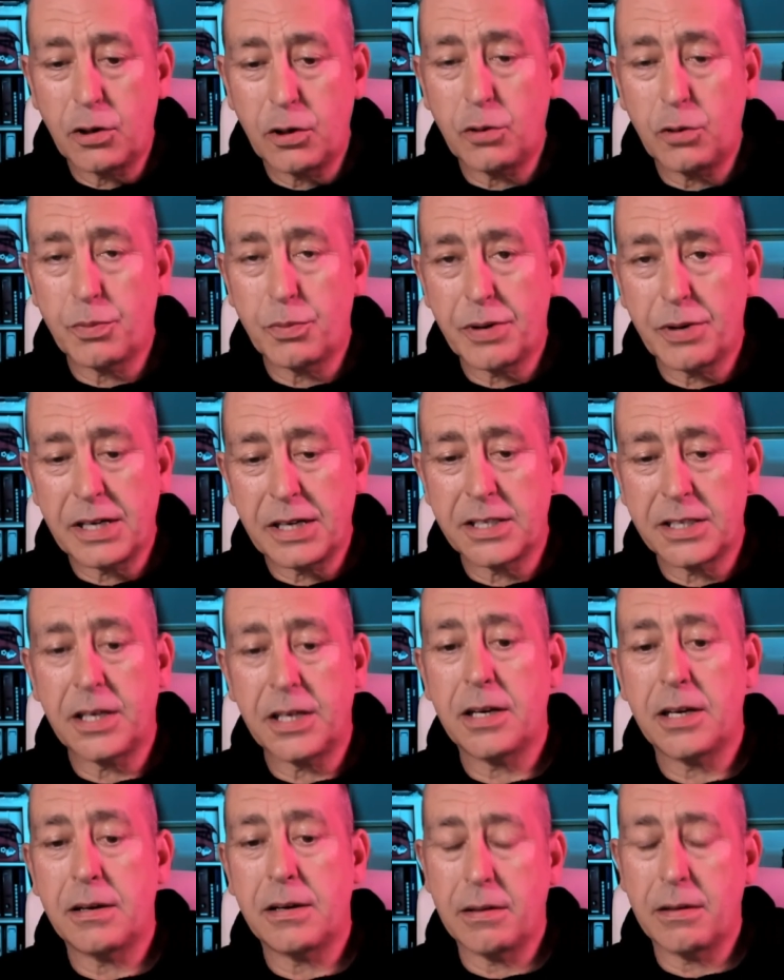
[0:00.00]
Oil
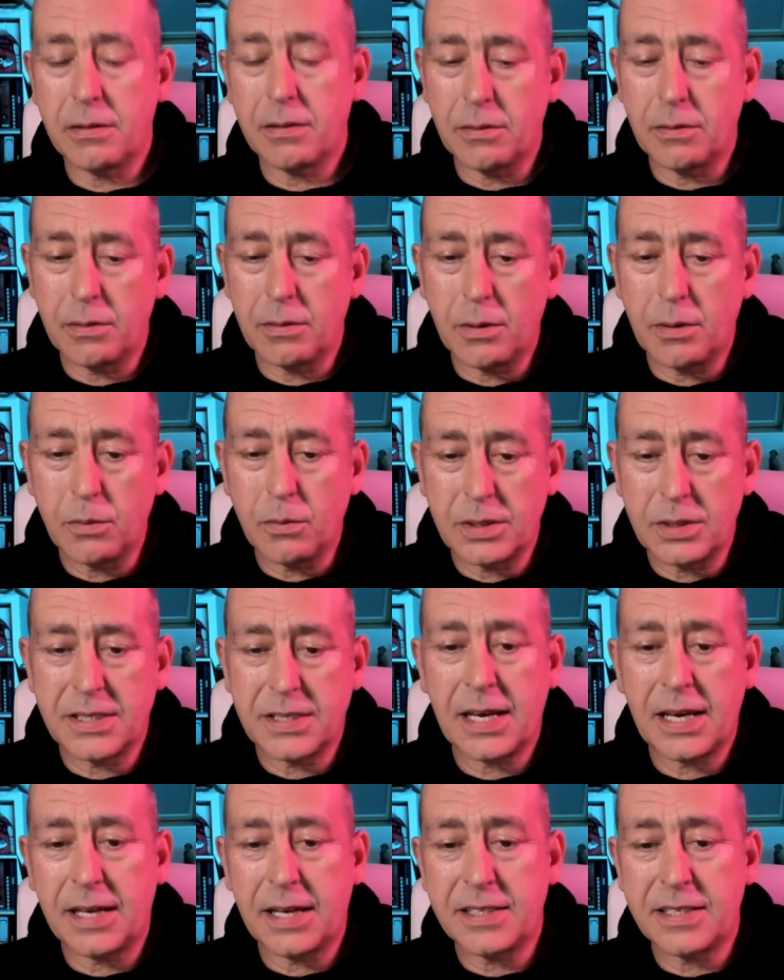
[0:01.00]
pressure,
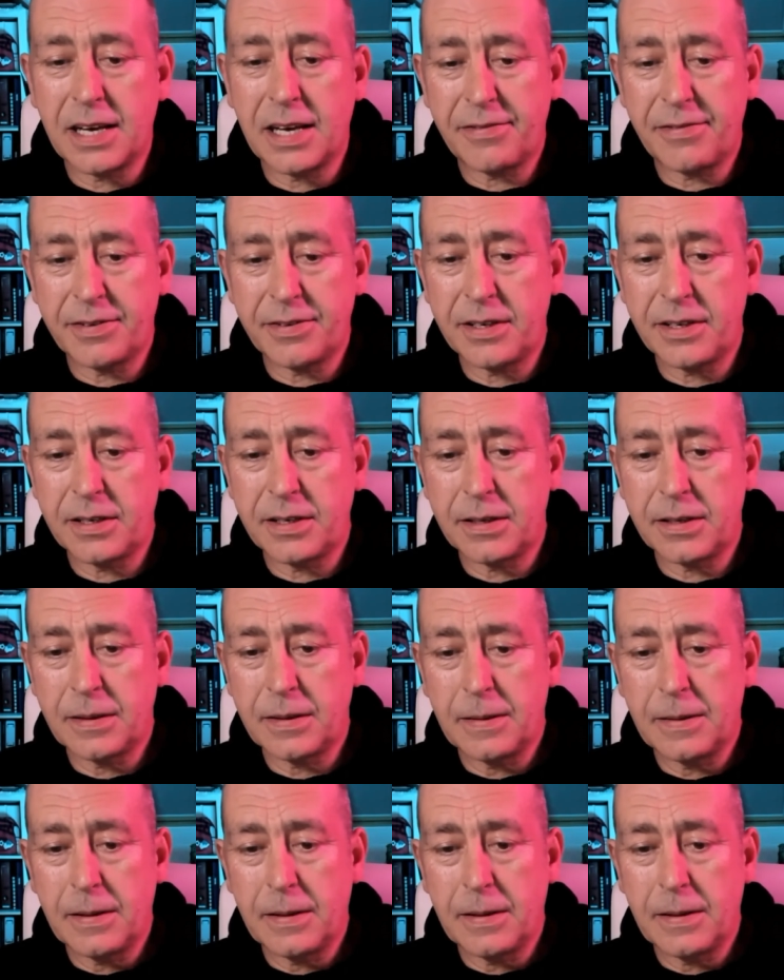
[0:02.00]
would say a definite.